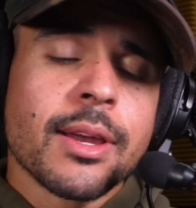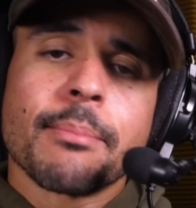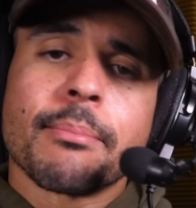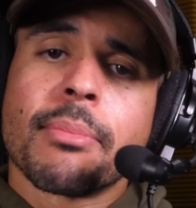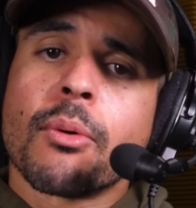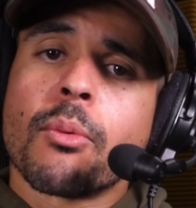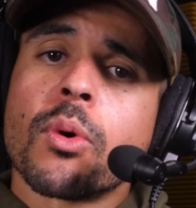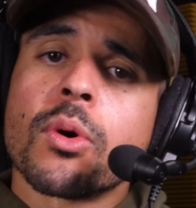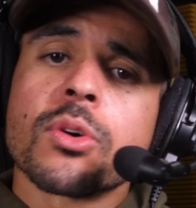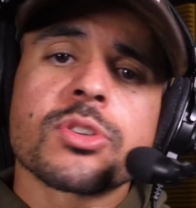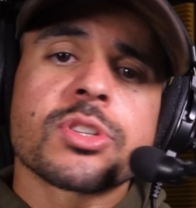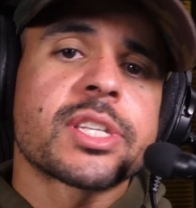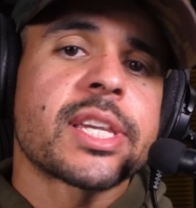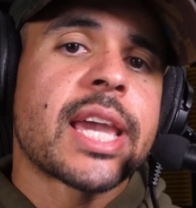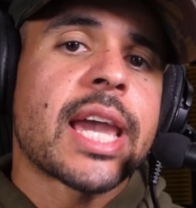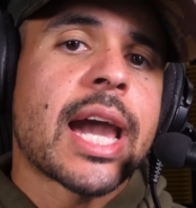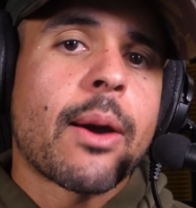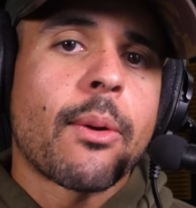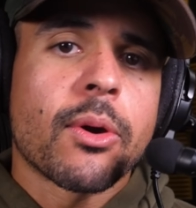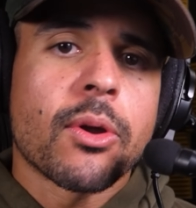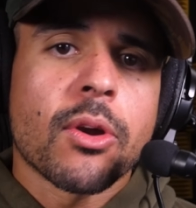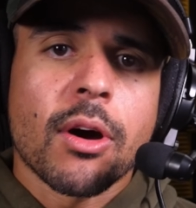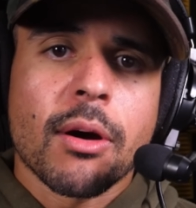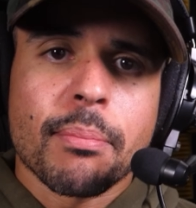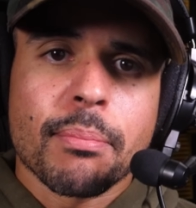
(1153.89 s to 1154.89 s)
But we'll see
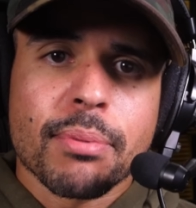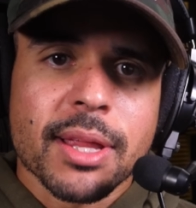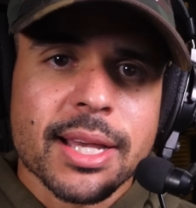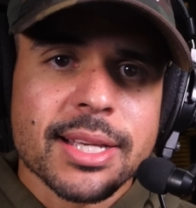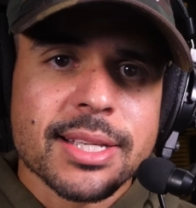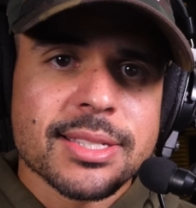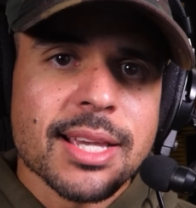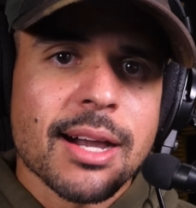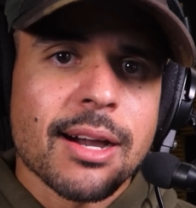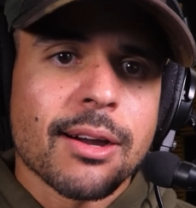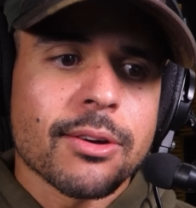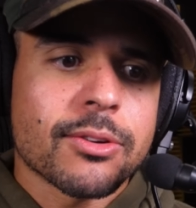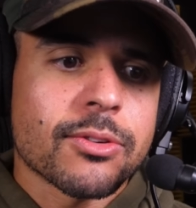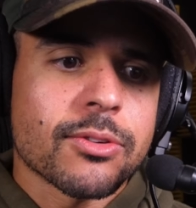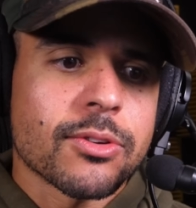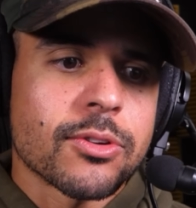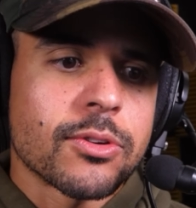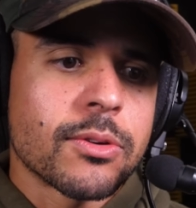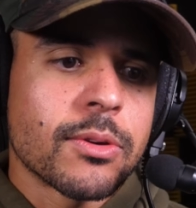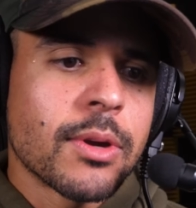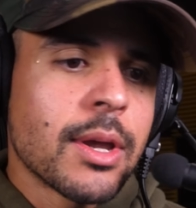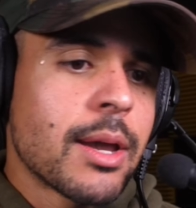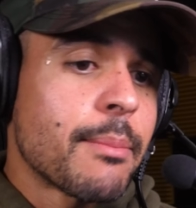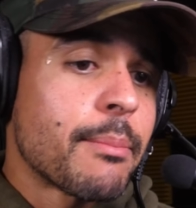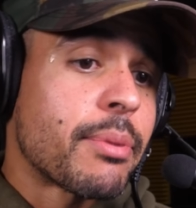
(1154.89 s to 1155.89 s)
how it all plays out,
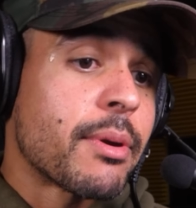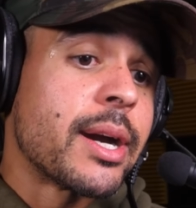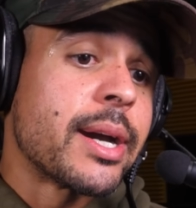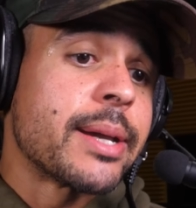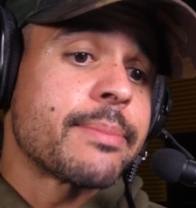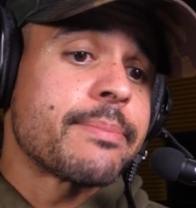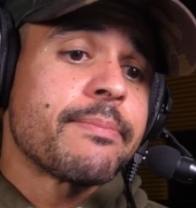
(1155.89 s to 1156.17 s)
Qrew. But